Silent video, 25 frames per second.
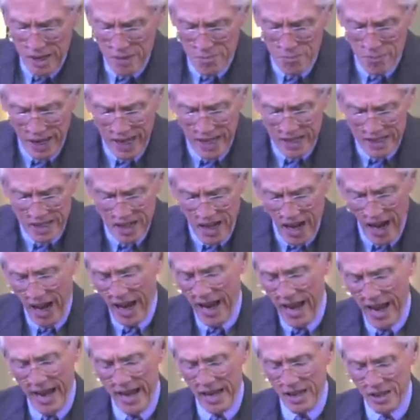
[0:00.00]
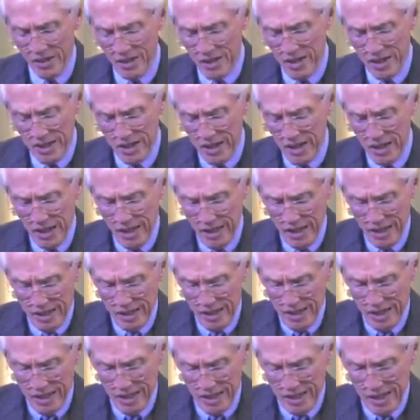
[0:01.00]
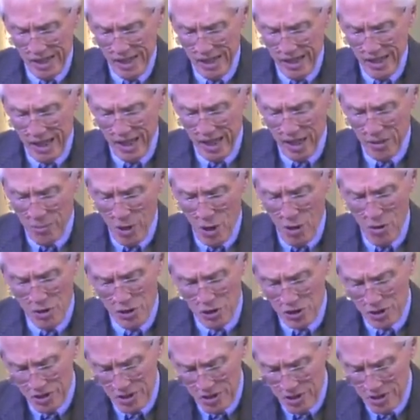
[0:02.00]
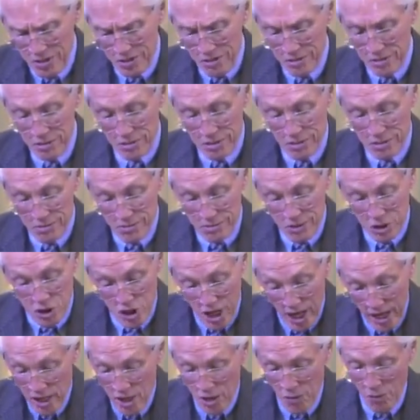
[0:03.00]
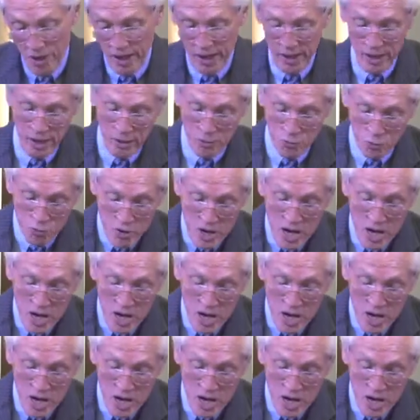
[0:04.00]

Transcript: mankind in a most genuine and